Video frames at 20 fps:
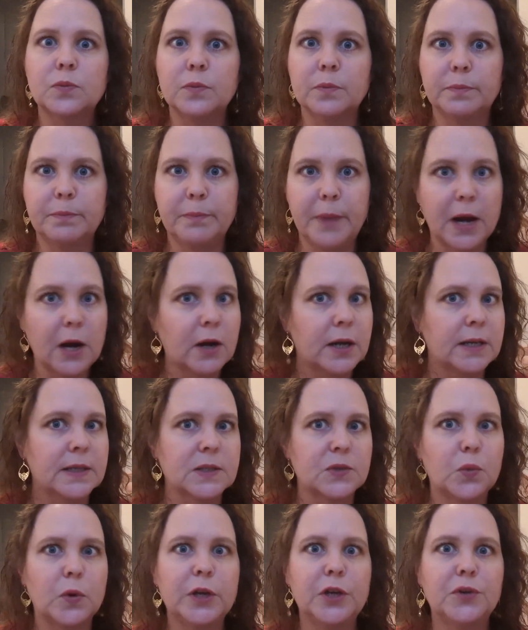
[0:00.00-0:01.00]

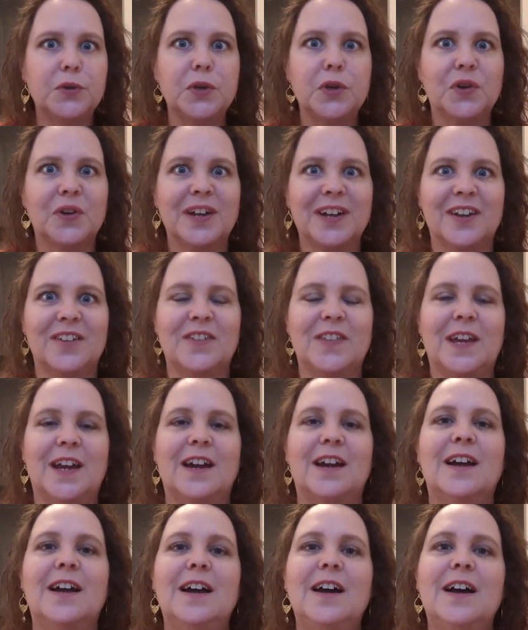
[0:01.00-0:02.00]
Americans, what are you doing over
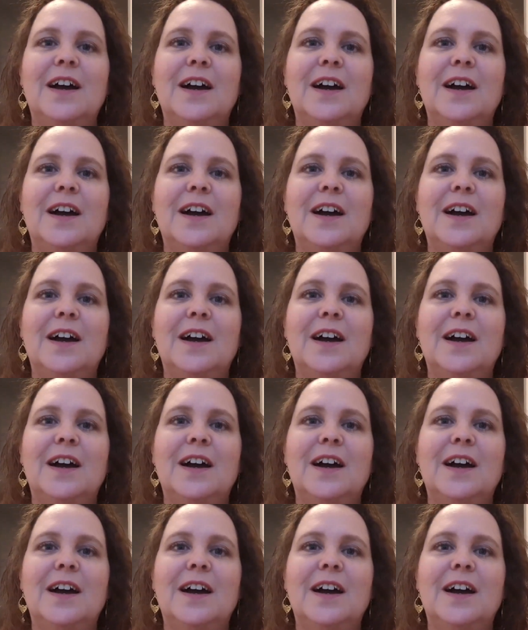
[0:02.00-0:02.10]
there?